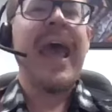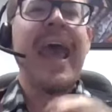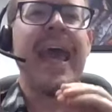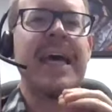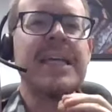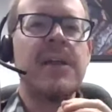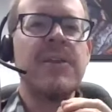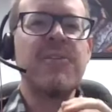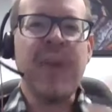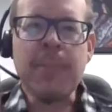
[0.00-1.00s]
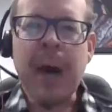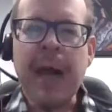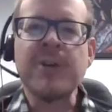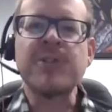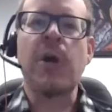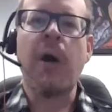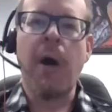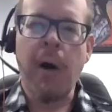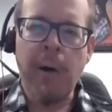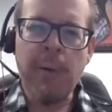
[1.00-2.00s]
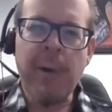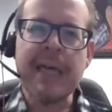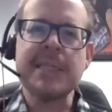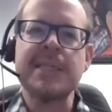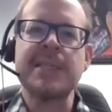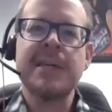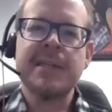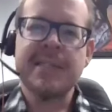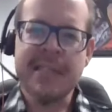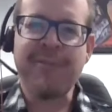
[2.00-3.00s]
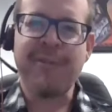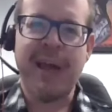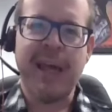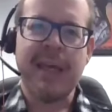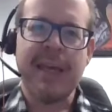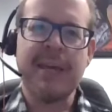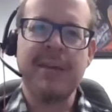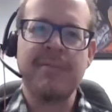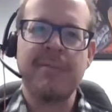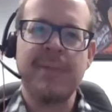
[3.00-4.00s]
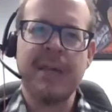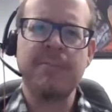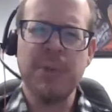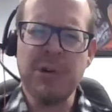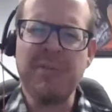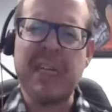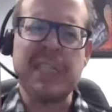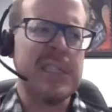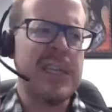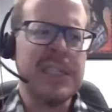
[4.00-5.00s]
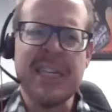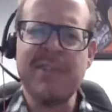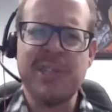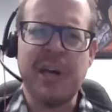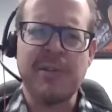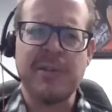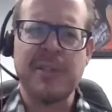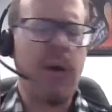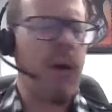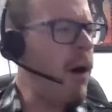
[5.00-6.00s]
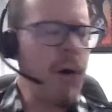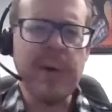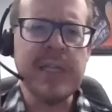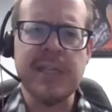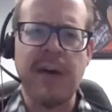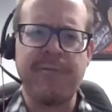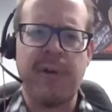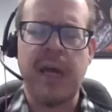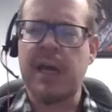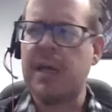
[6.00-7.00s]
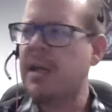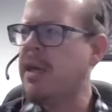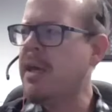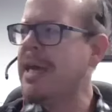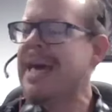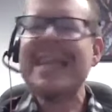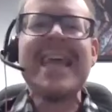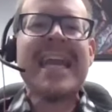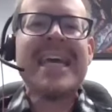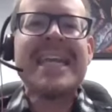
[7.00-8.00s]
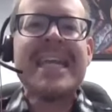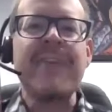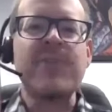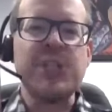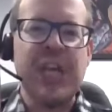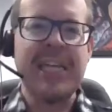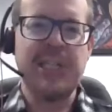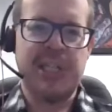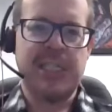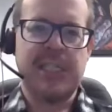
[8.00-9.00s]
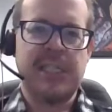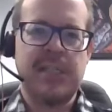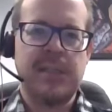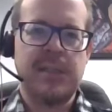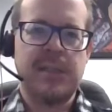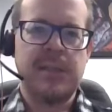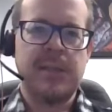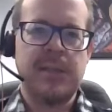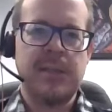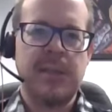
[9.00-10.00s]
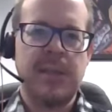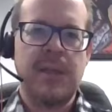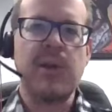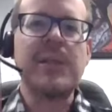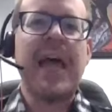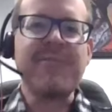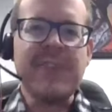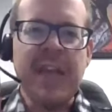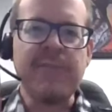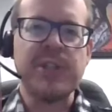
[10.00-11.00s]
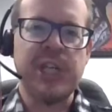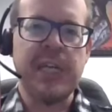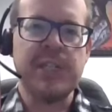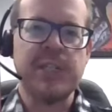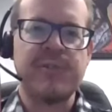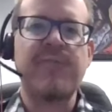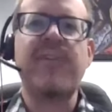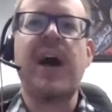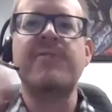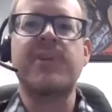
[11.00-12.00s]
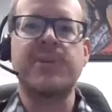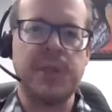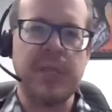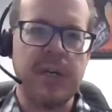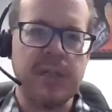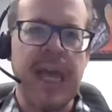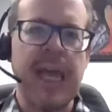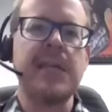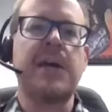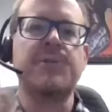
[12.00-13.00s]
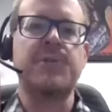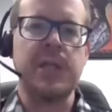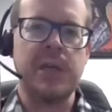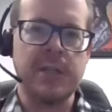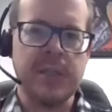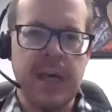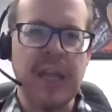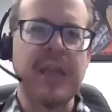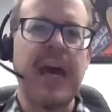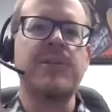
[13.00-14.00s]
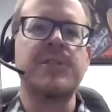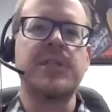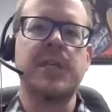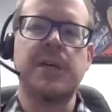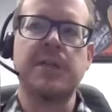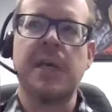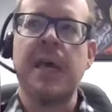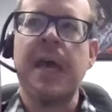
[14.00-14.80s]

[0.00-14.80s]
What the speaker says: And the vampires are always suffering in movies, in TV shows. They're always suffering. That it never changes. Their life never changes for 500 years, 800 years, 1,000 years.